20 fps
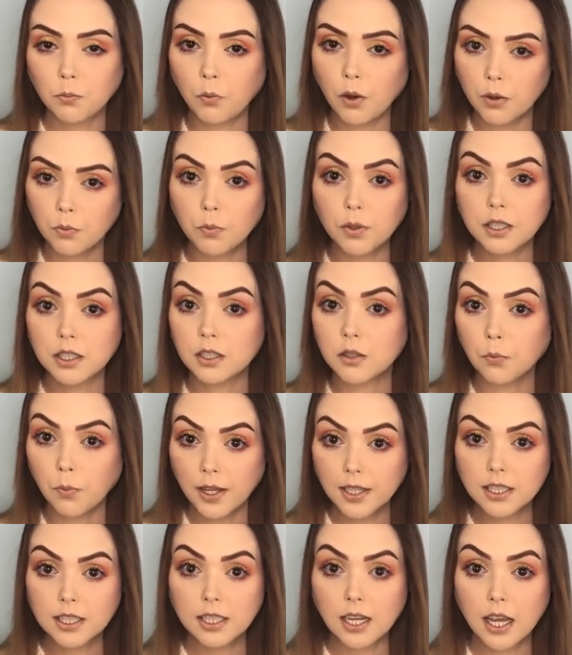One was the
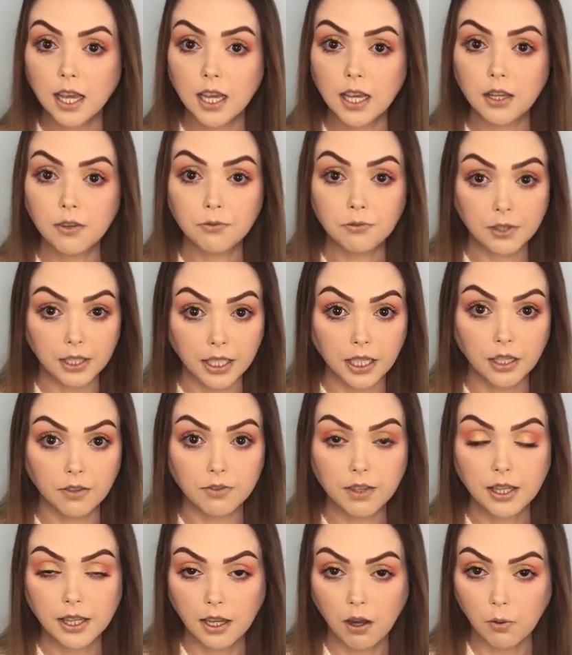Wednesday free
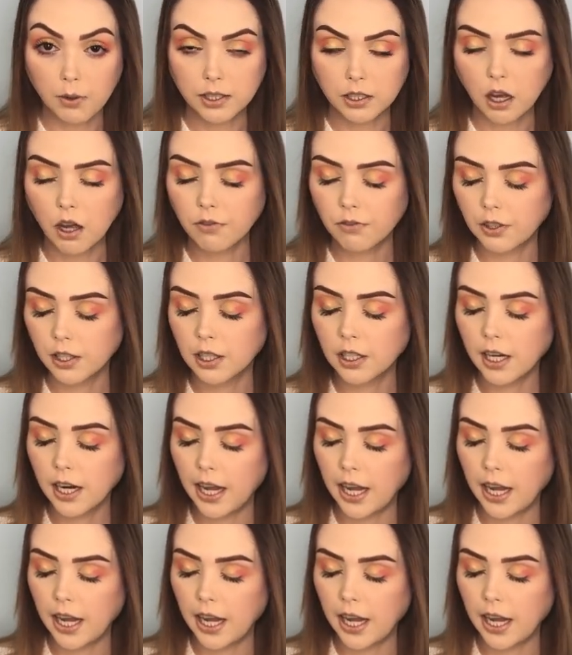gift that they always offer,